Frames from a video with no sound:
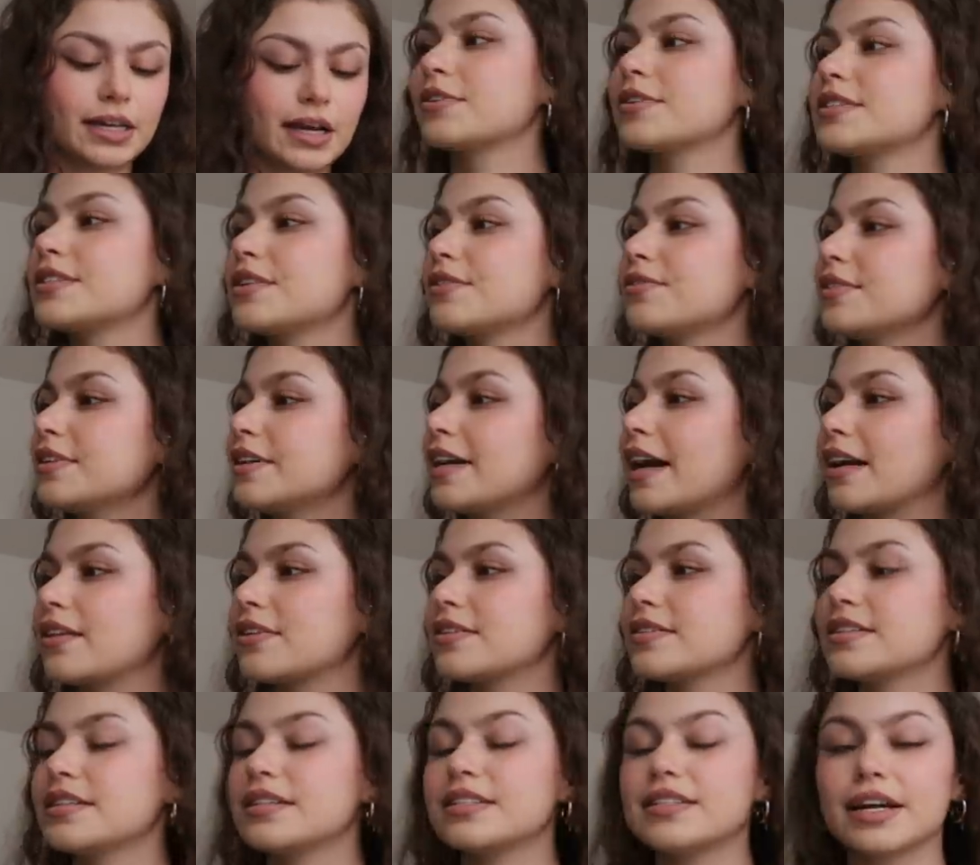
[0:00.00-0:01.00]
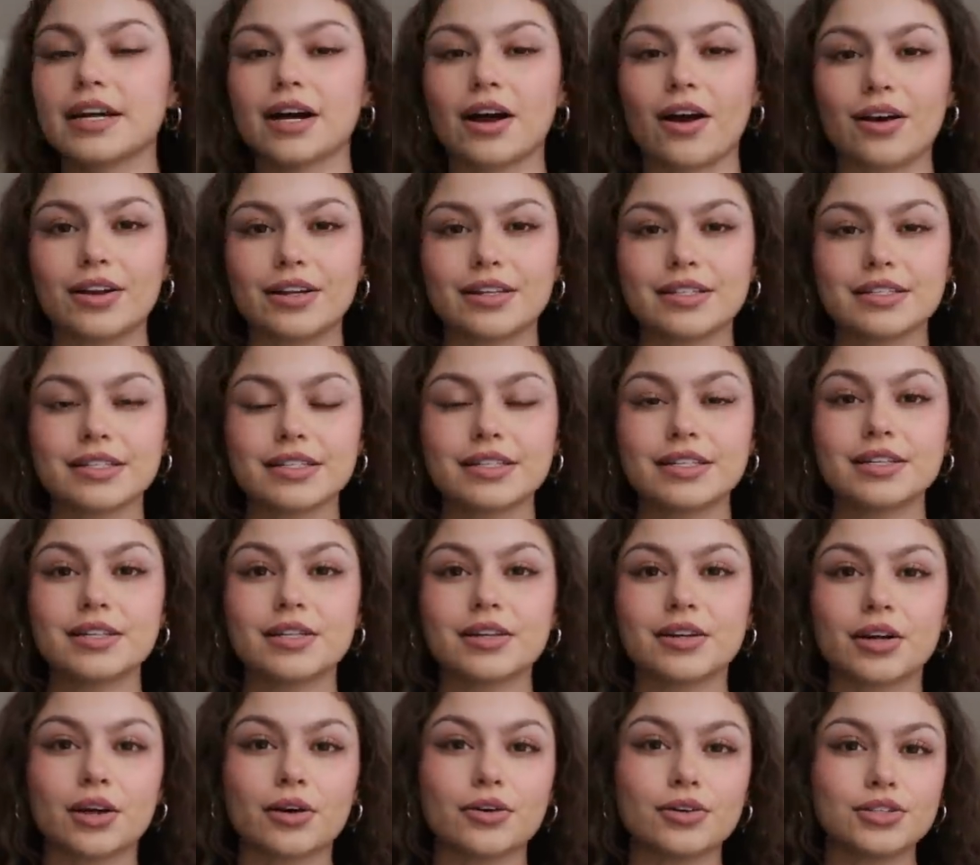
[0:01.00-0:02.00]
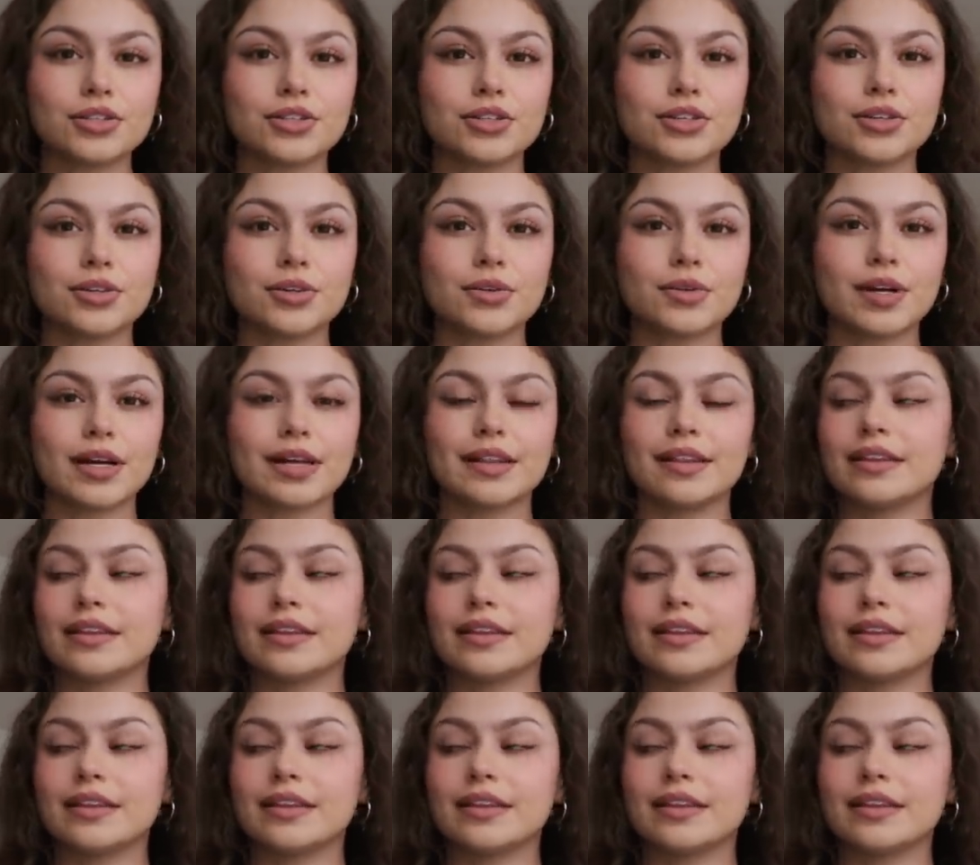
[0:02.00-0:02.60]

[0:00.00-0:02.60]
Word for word: For silver necklaces, I honestly go to